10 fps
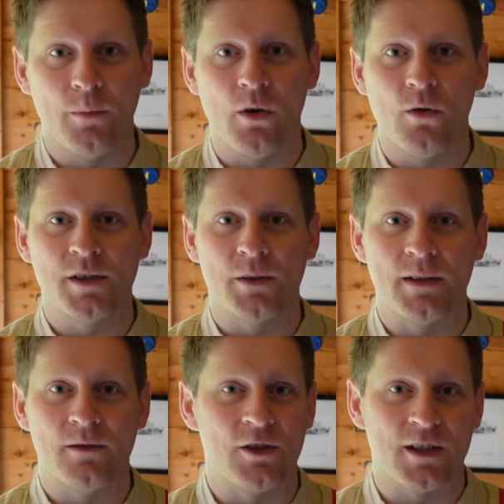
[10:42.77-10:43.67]
but also
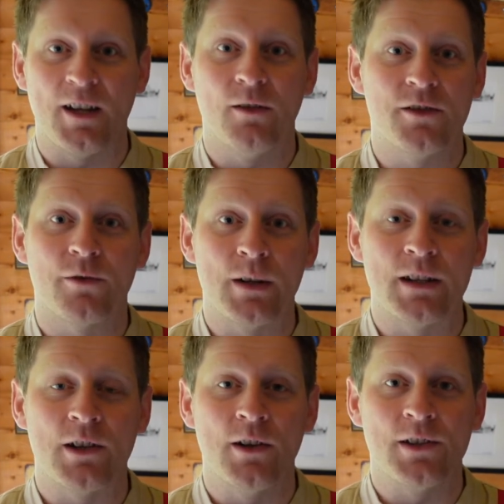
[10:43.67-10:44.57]
it just kills the rear
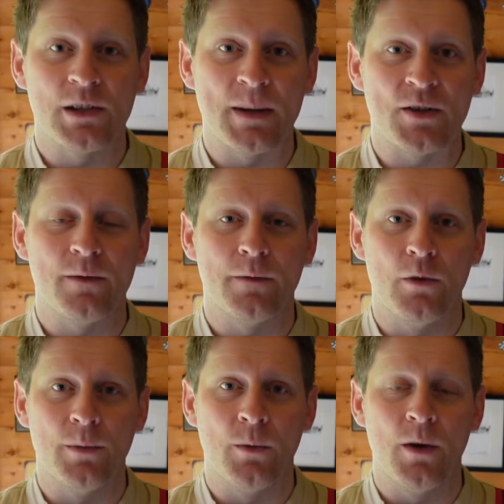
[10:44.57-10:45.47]
tyres, especially in
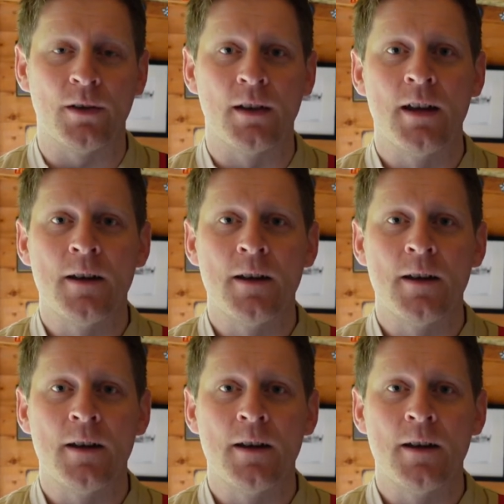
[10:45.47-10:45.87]
Formula 1.